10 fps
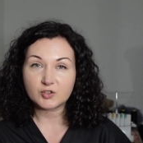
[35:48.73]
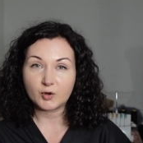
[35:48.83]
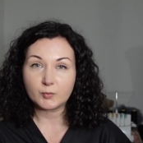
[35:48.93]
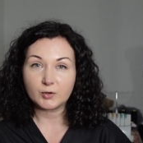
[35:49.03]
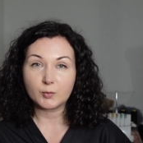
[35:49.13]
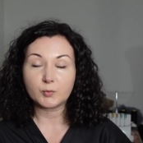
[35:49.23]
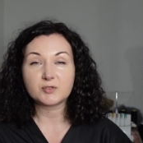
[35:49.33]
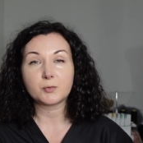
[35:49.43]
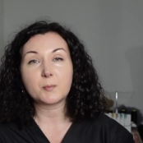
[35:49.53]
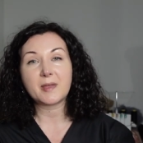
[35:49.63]
shown you
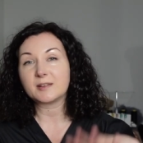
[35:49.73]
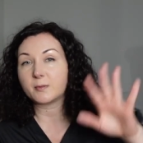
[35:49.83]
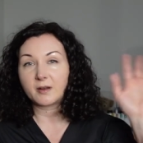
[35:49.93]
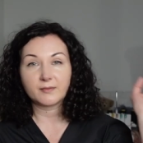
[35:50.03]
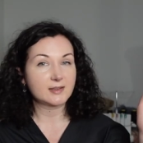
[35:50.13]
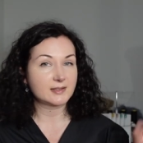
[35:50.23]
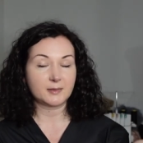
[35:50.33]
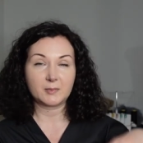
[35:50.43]
which were made previously,